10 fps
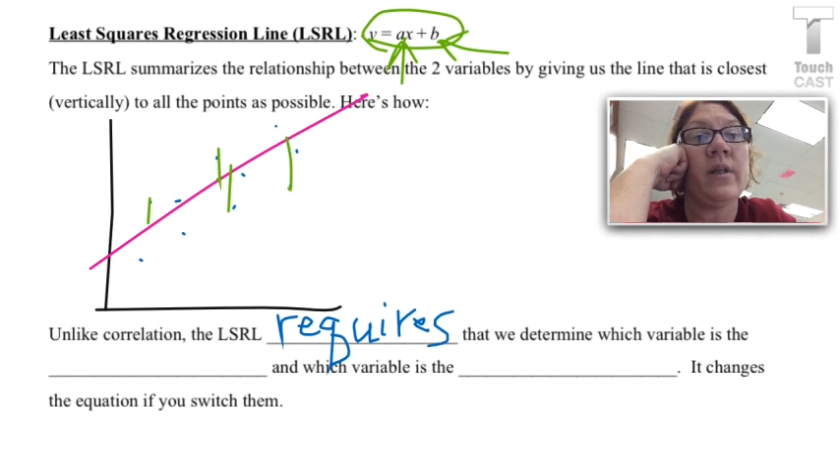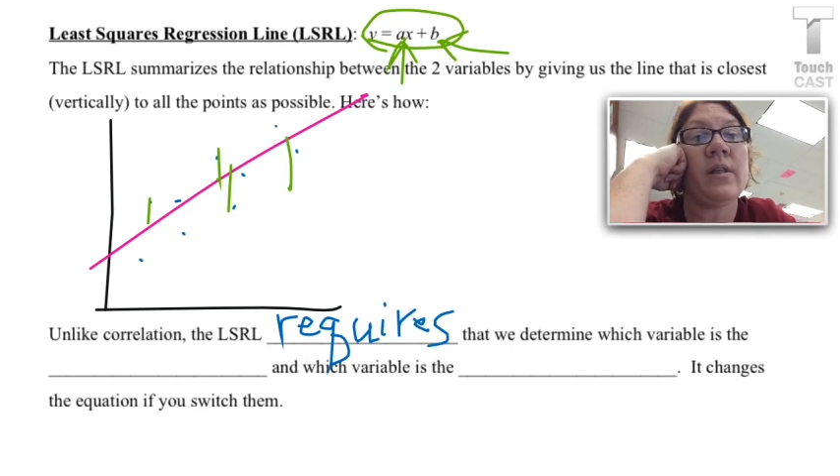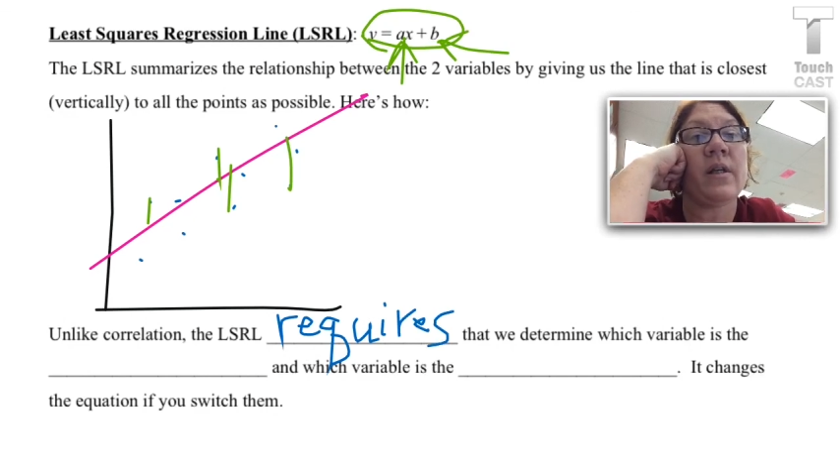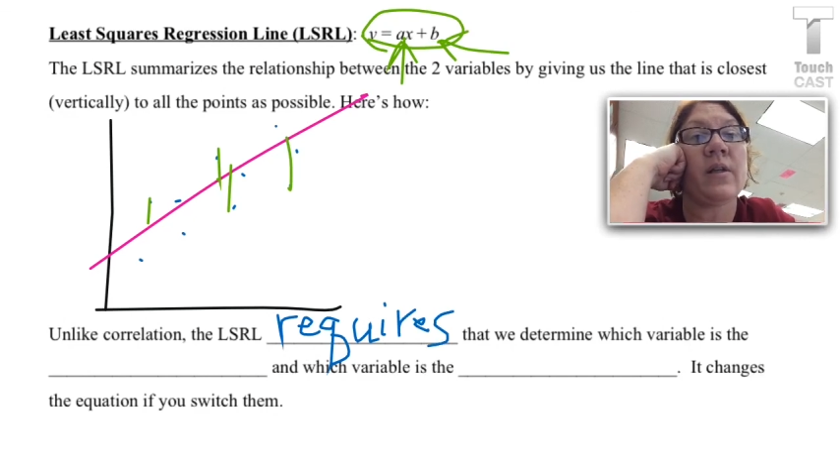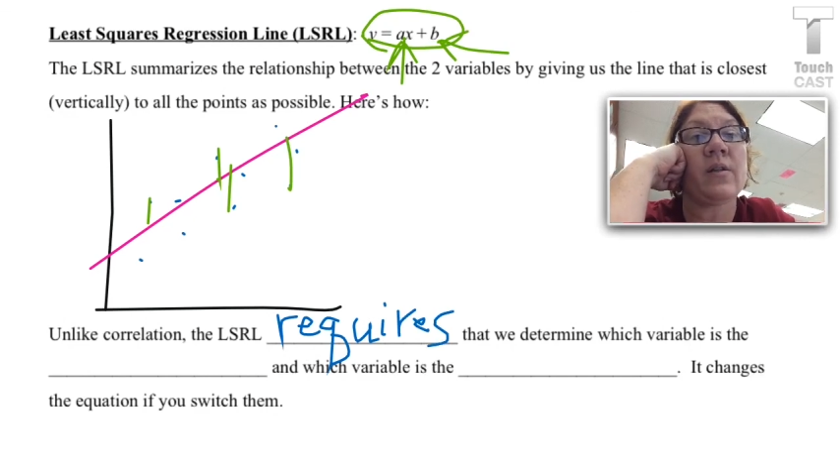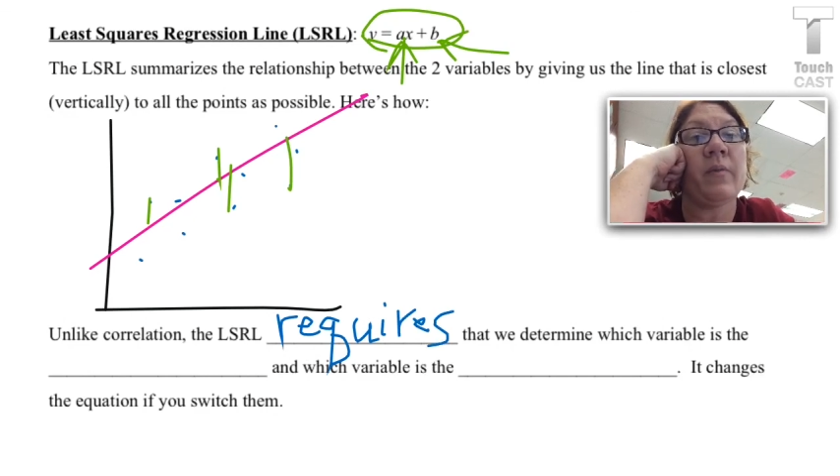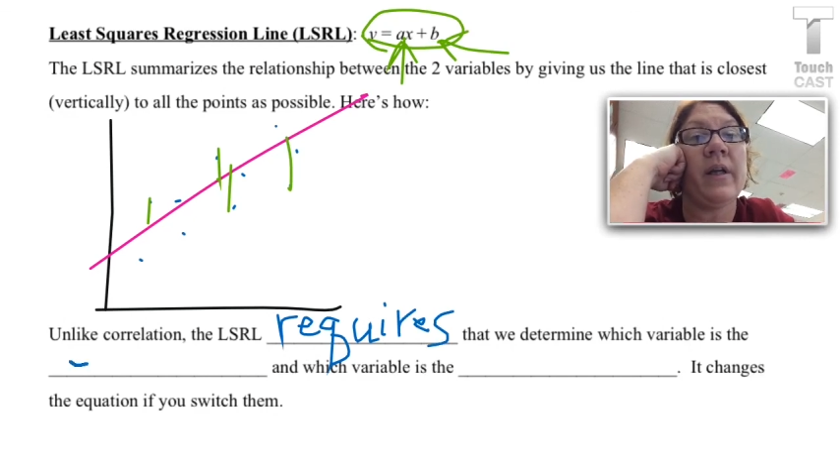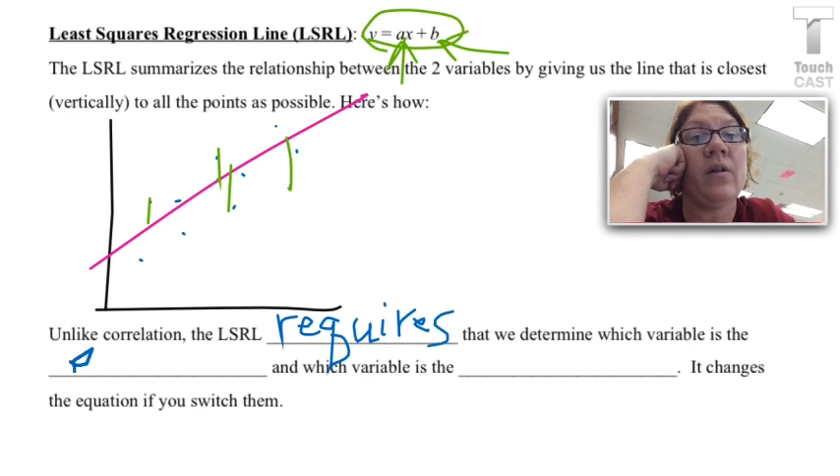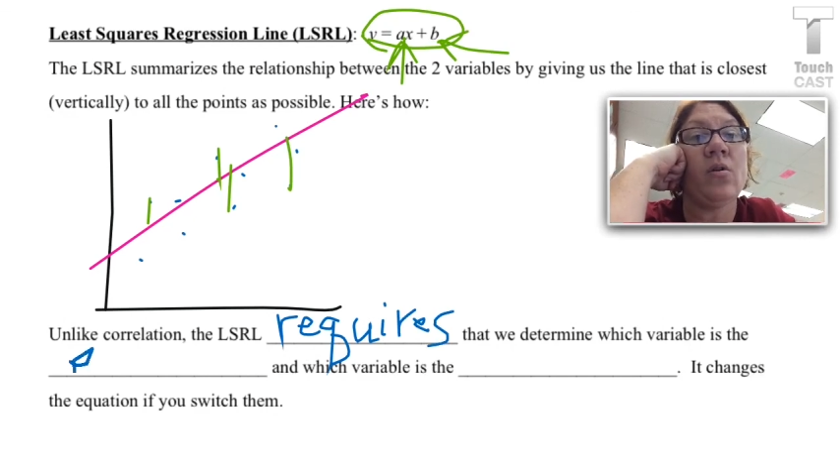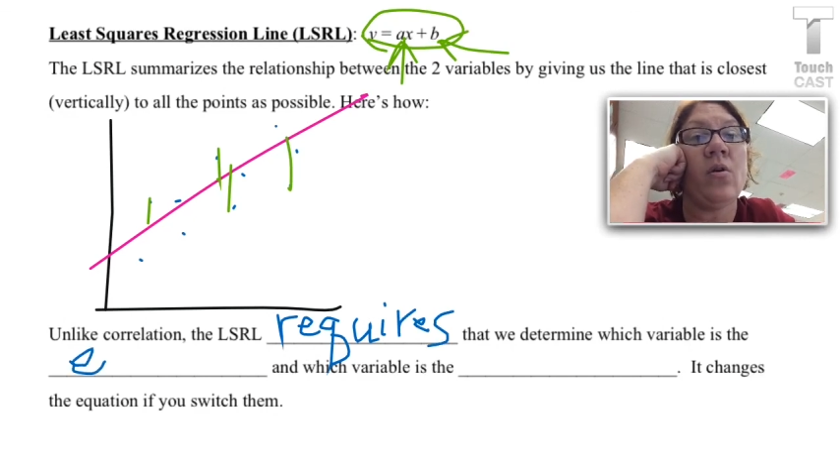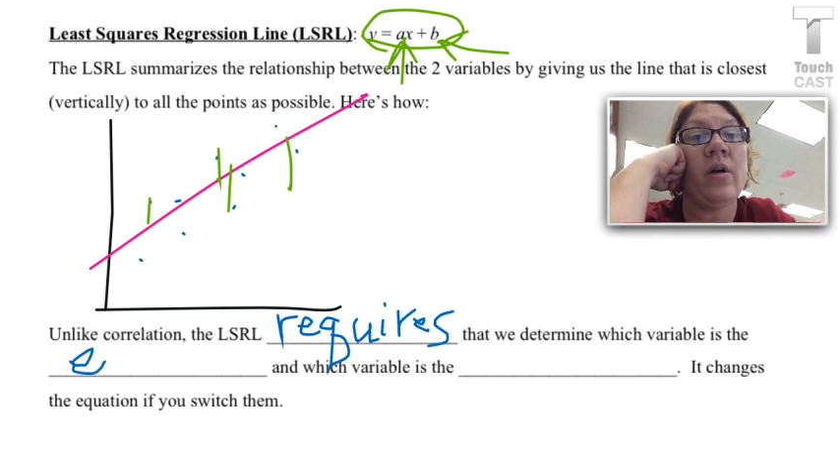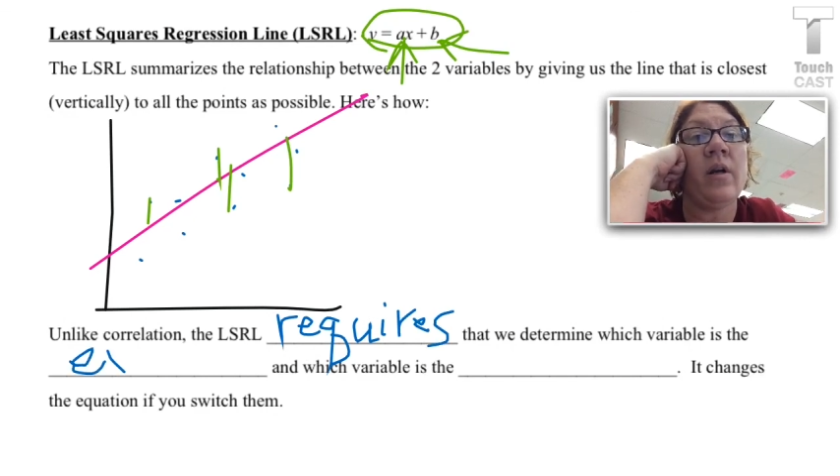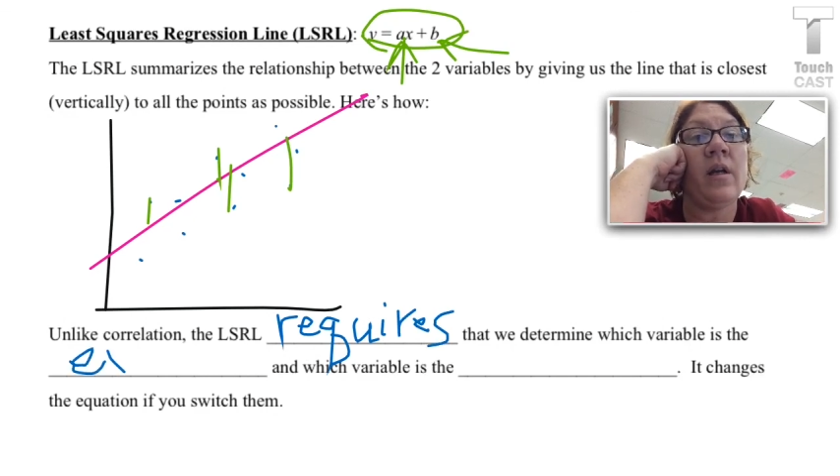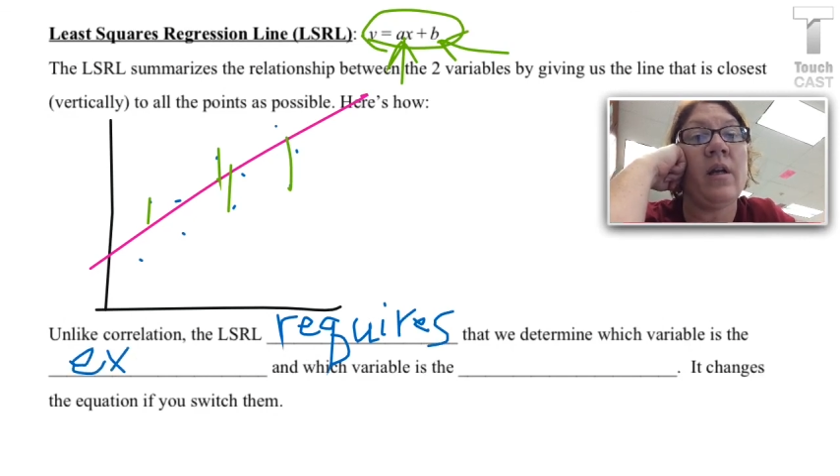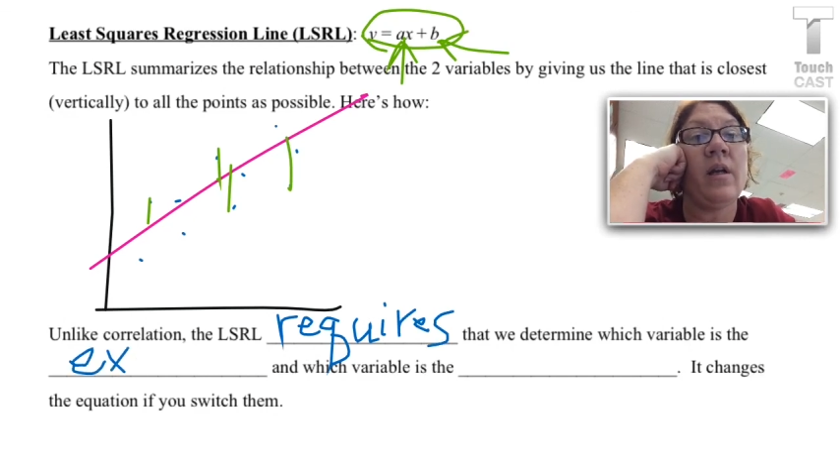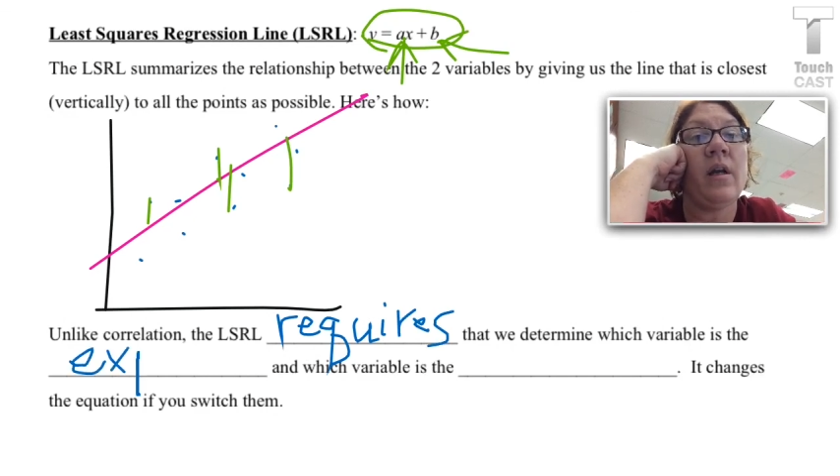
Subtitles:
is the explanatory